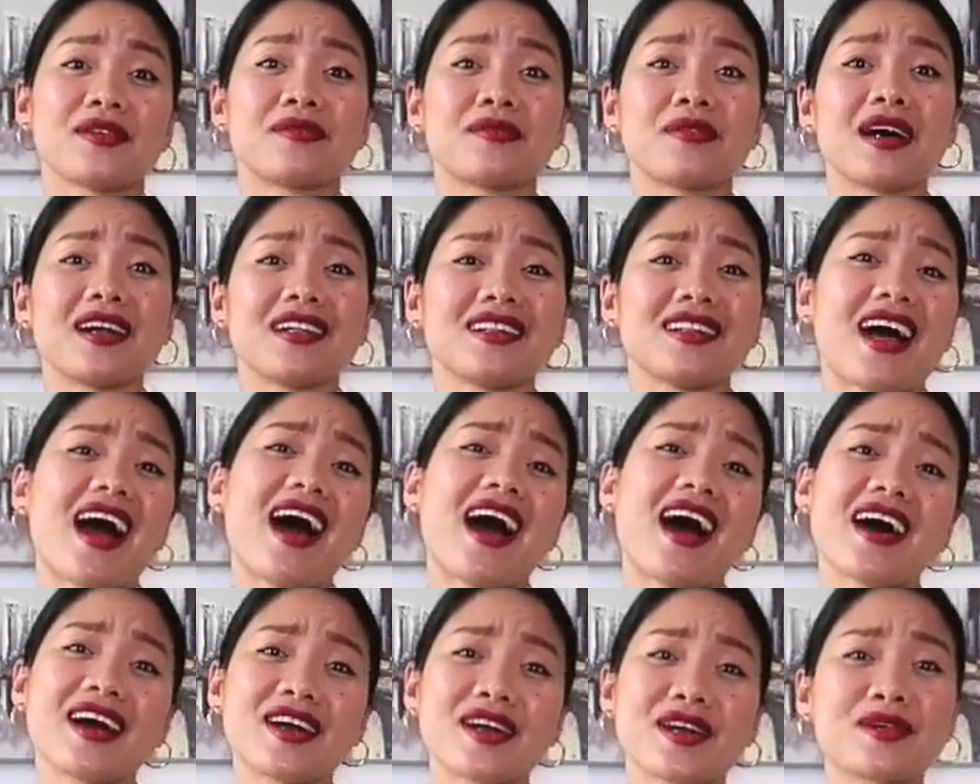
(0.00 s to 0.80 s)
Well,
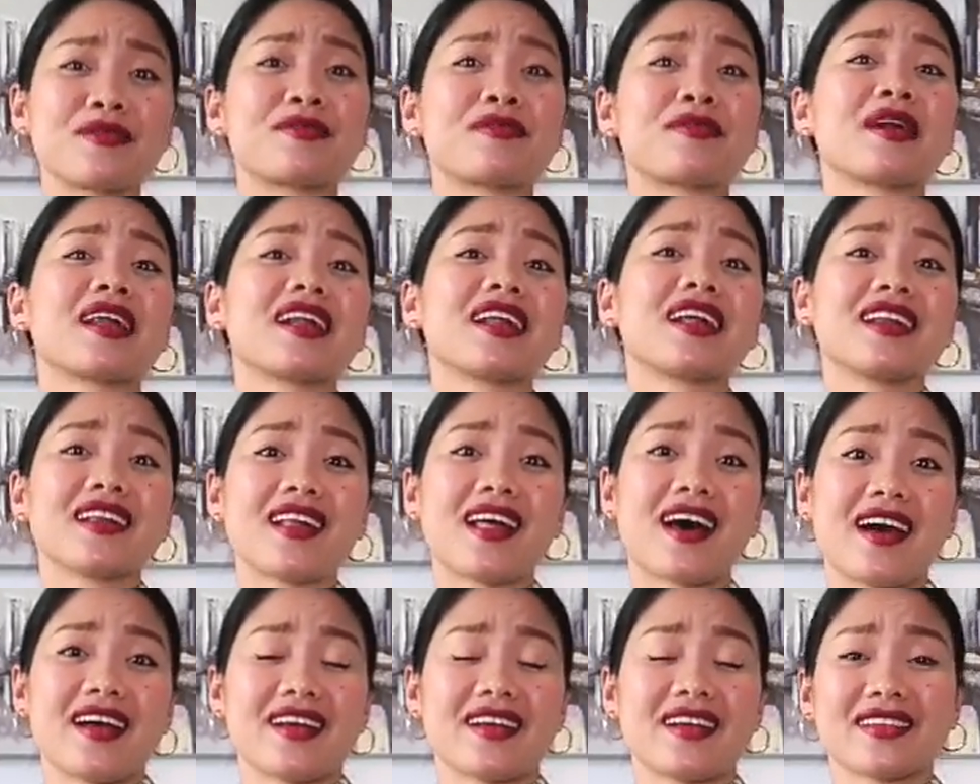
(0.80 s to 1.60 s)
I really
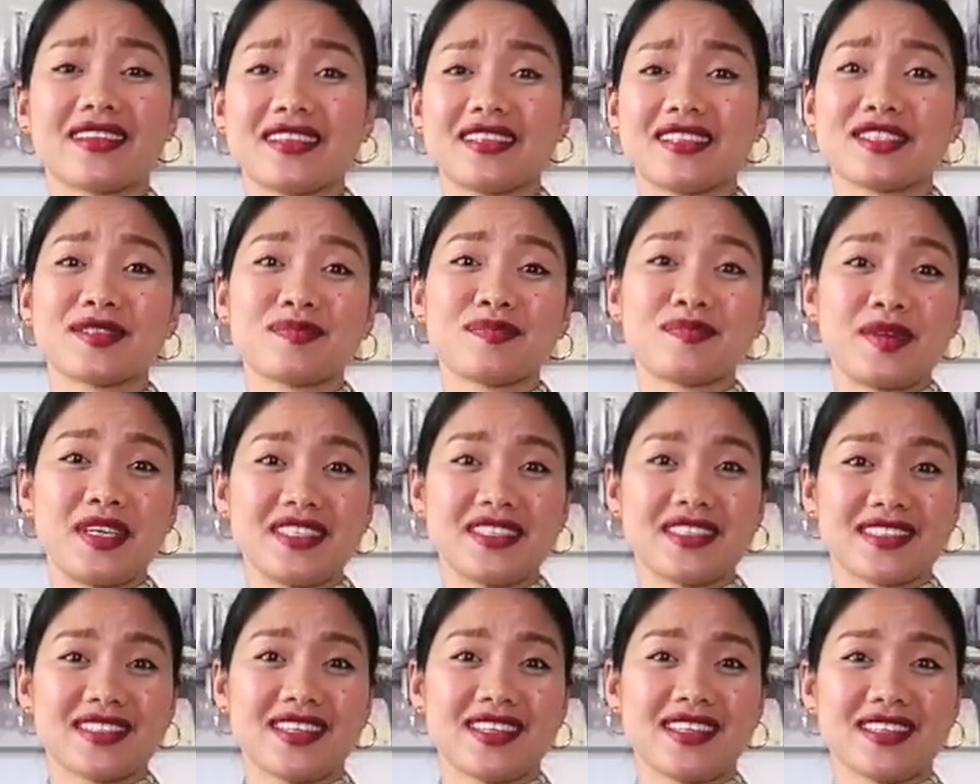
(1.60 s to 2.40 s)
like these
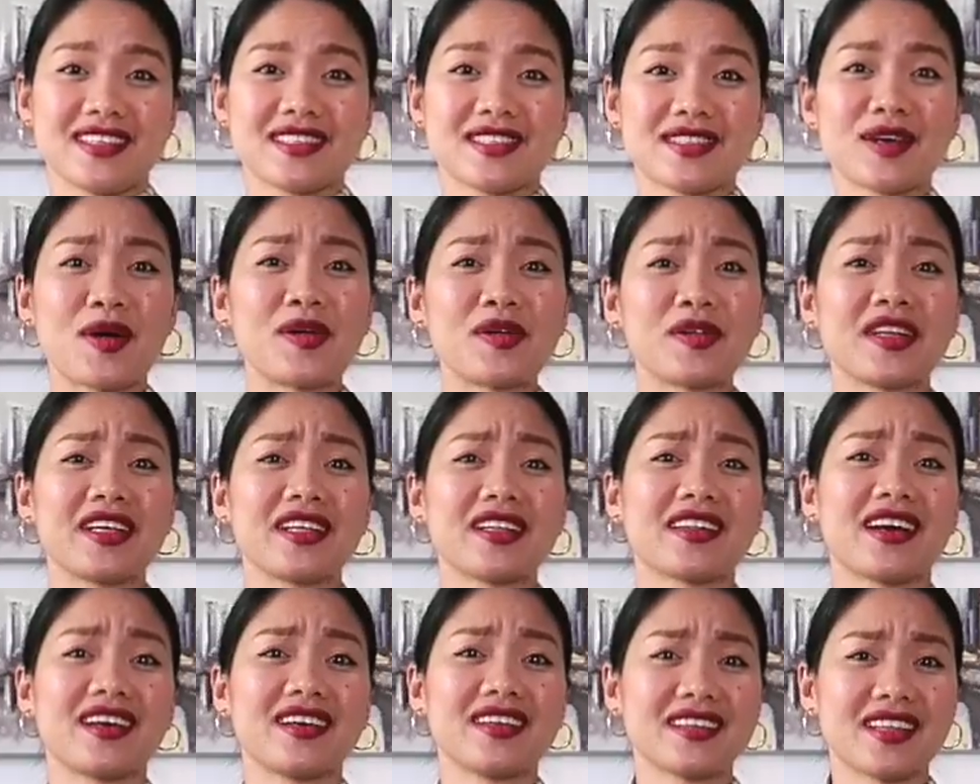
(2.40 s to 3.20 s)
pieces,
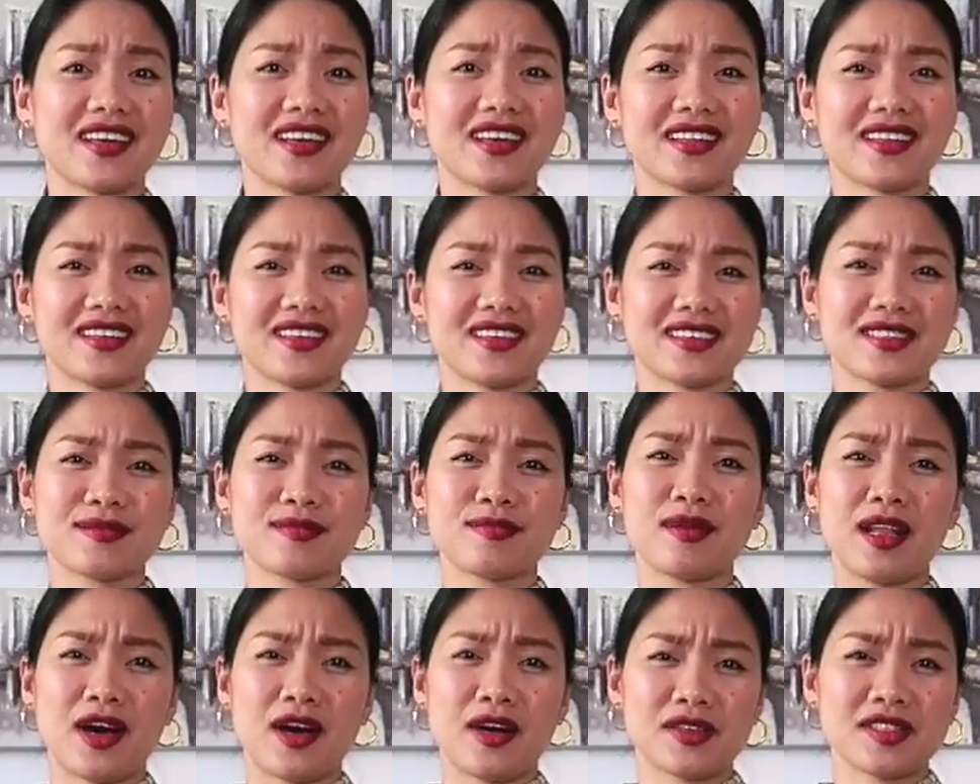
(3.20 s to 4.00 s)
only that this
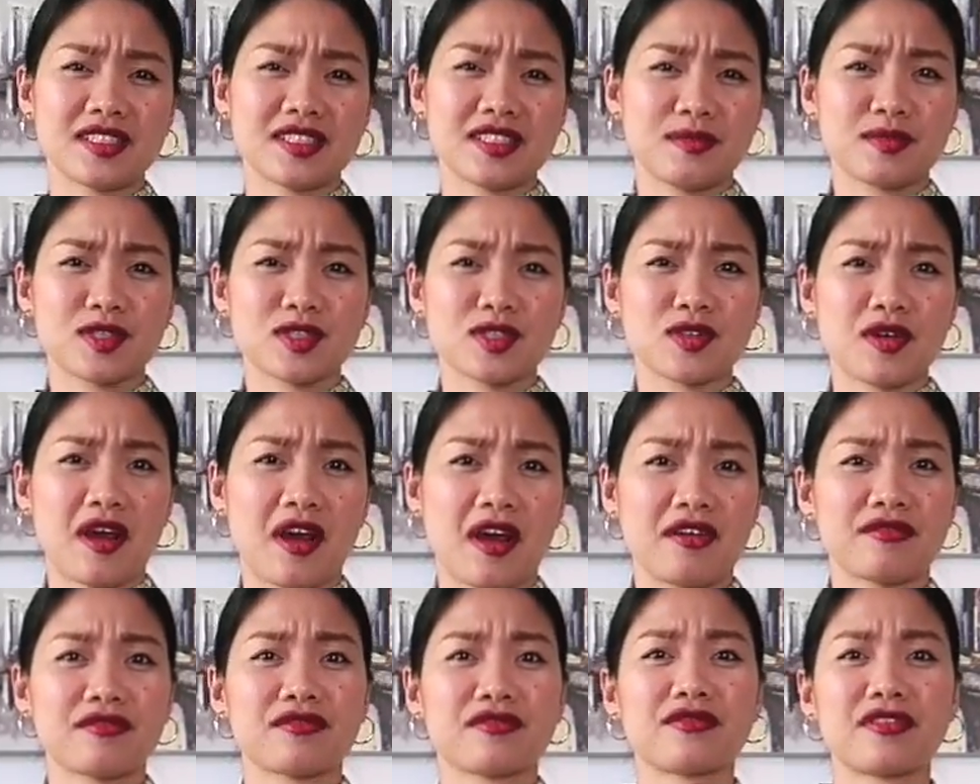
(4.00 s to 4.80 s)
blouse seems to
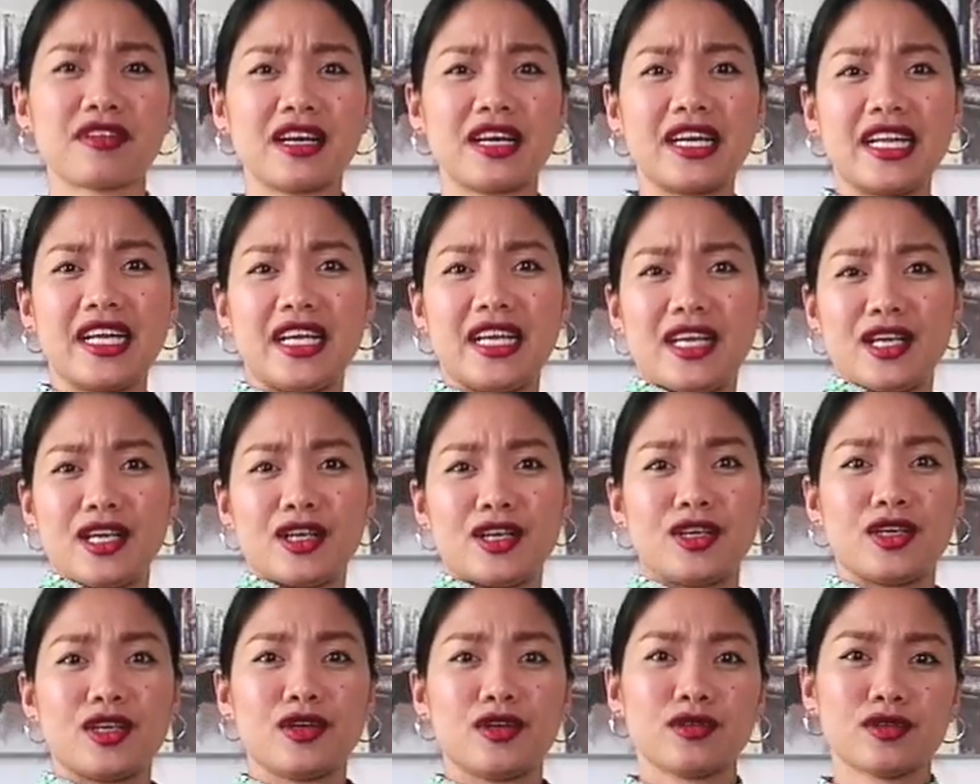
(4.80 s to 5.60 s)
have really
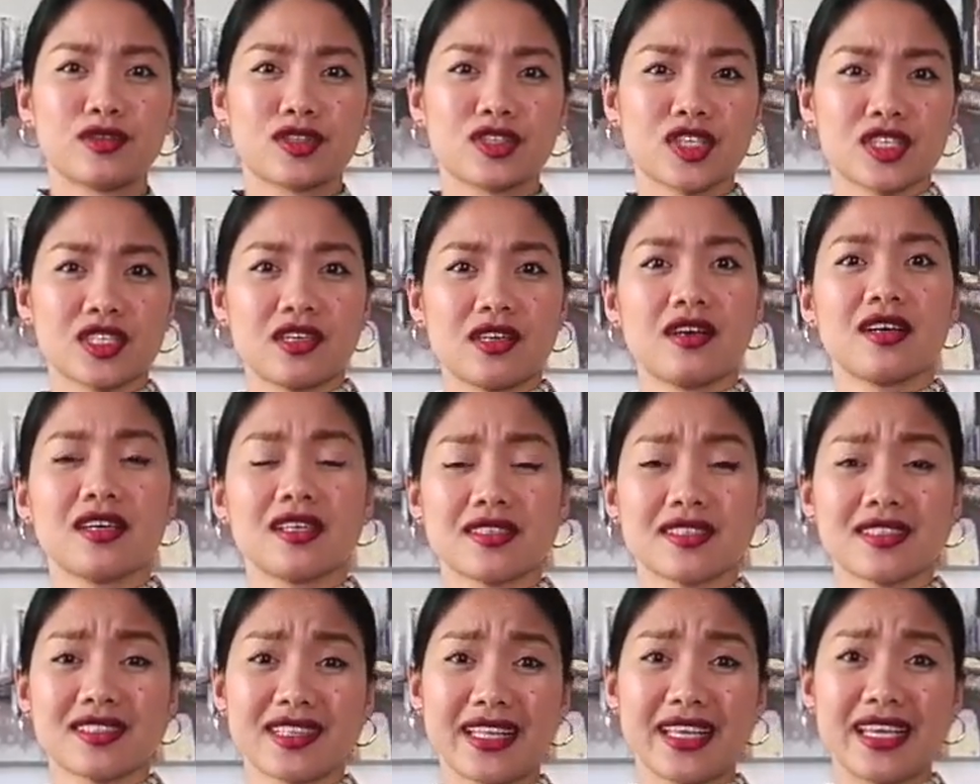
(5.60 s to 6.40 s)
huge
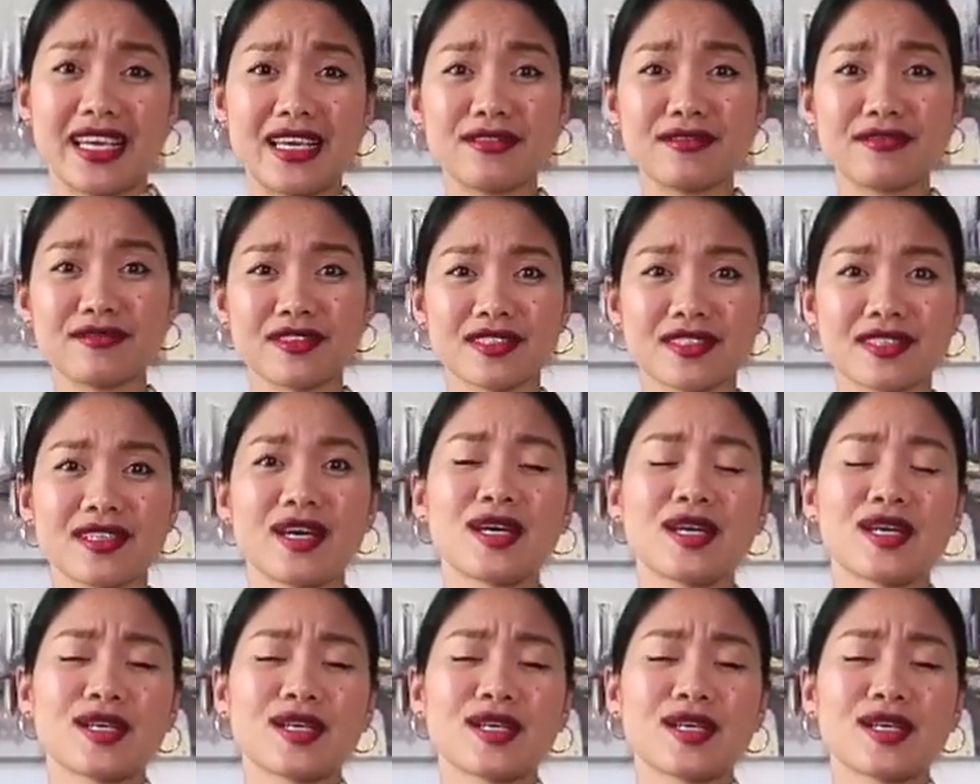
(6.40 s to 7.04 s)
sleeves.